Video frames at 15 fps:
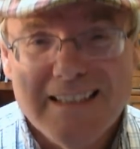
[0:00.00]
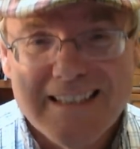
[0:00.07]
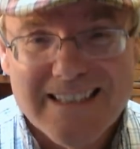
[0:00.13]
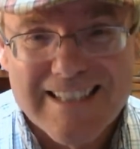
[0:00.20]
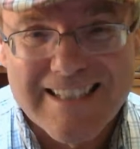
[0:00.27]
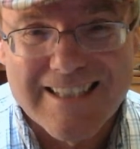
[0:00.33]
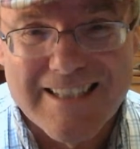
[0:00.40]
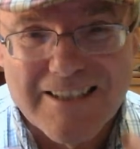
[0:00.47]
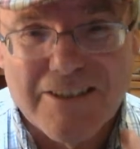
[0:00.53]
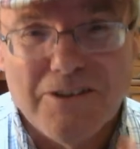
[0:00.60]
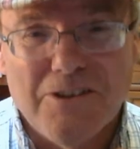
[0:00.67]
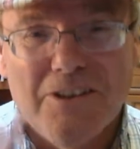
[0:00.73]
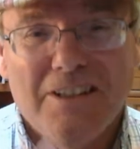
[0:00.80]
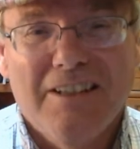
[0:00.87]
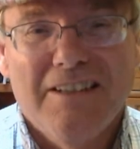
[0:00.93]

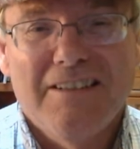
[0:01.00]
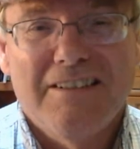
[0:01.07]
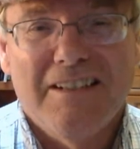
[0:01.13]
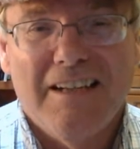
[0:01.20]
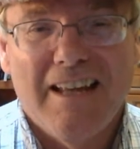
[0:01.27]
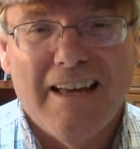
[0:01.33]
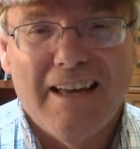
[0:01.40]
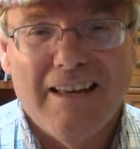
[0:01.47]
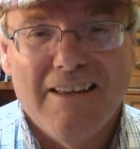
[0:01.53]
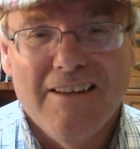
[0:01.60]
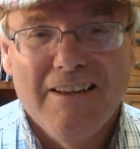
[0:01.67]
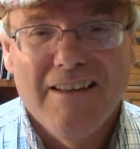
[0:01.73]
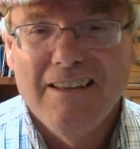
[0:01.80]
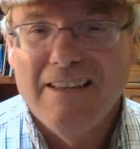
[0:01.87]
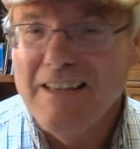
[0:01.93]
still today
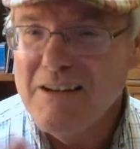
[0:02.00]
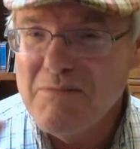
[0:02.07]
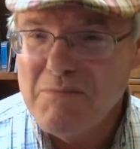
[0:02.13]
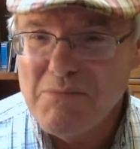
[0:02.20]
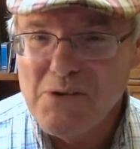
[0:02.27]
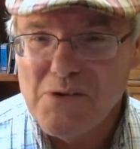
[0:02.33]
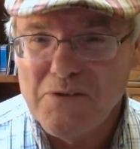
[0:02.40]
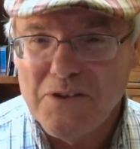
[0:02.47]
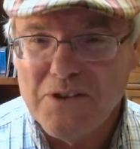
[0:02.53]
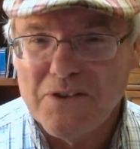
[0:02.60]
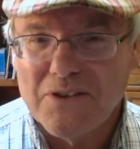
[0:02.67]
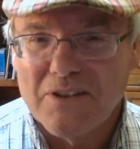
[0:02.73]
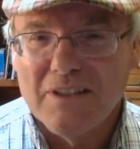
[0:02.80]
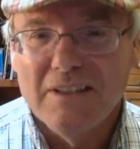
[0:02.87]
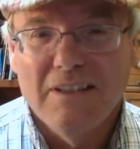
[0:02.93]
in
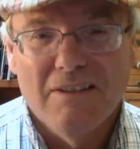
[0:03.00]
movies.